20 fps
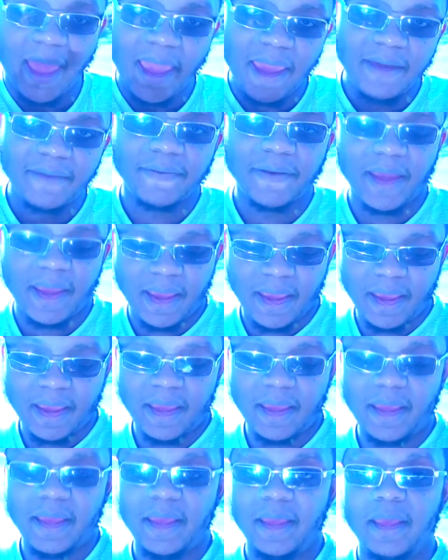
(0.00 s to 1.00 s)
eighth,
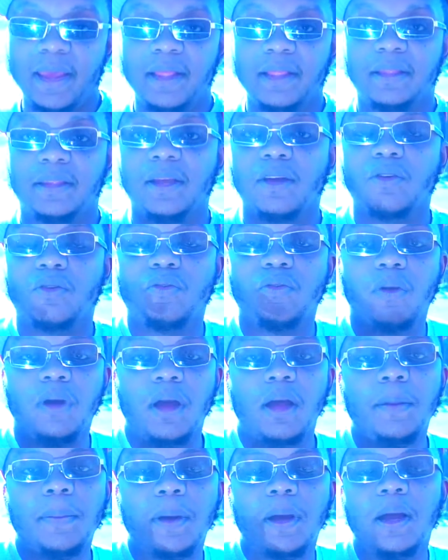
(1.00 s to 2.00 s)
and the
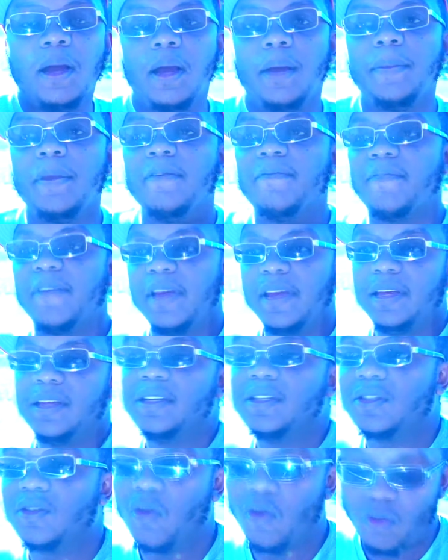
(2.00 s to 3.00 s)
Grubhub event
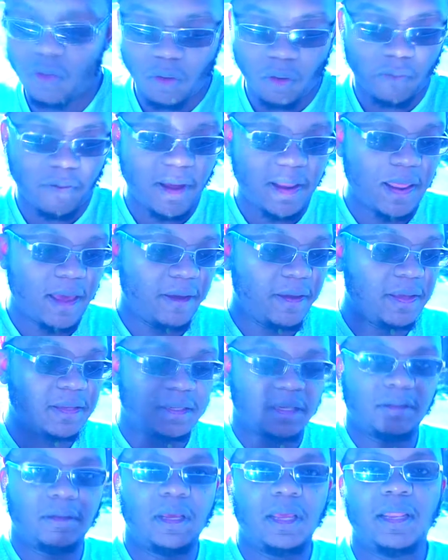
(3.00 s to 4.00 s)
is going on right now.
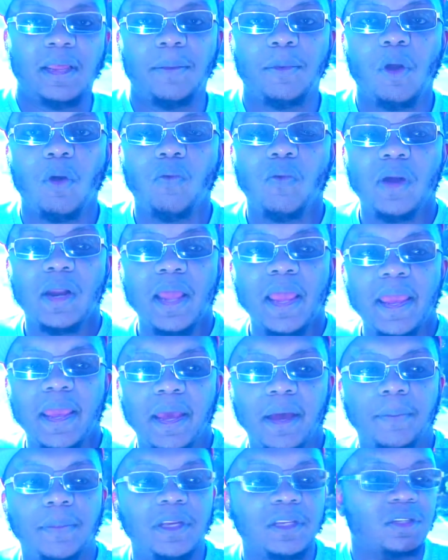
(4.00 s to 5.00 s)
It's eleven oh one A
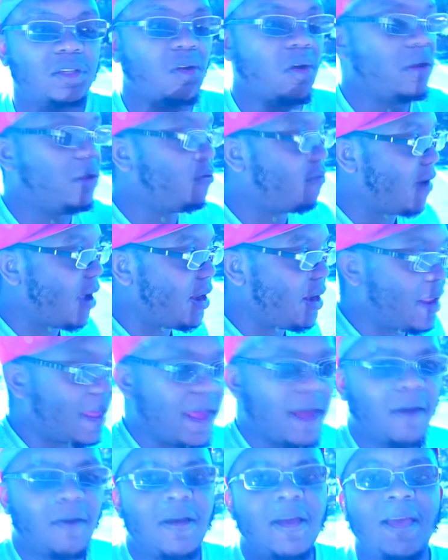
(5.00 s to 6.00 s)
M It's starting right
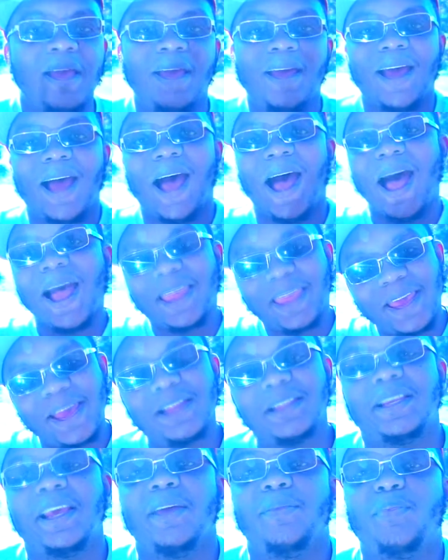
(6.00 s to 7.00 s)
now. I
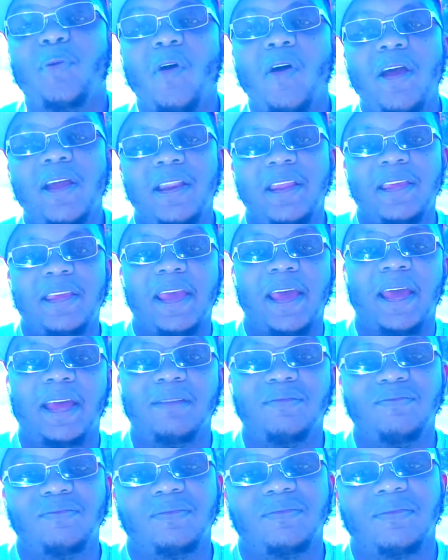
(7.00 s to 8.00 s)
can't take part in it
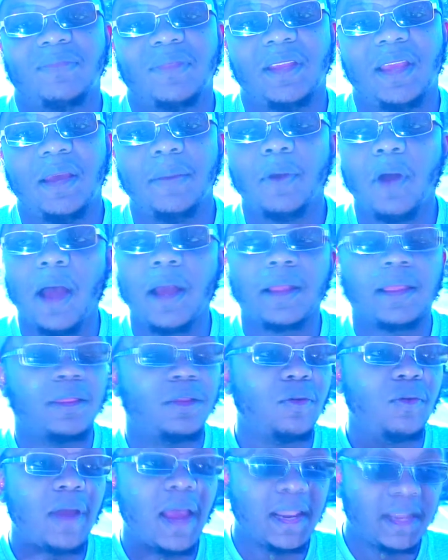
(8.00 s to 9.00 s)
yet. Even though I
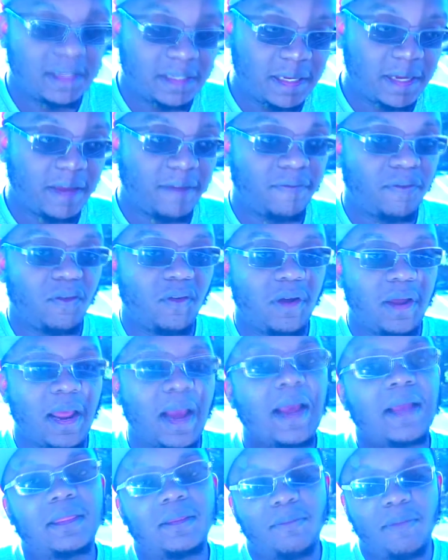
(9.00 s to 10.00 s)
do got a ticket for it,
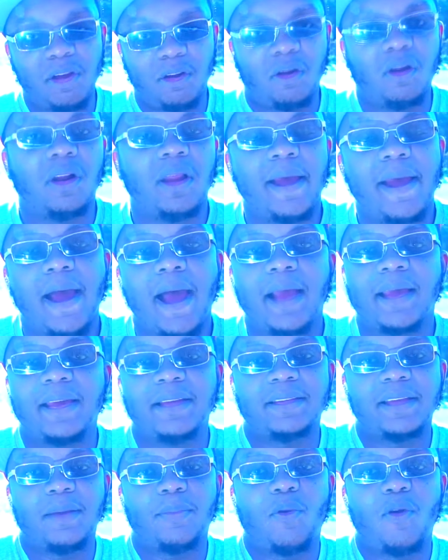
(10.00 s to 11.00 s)
I got the mail, all that. I
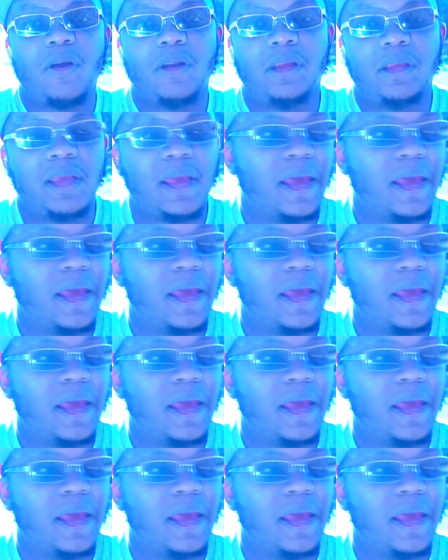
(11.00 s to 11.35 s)
can't take part in it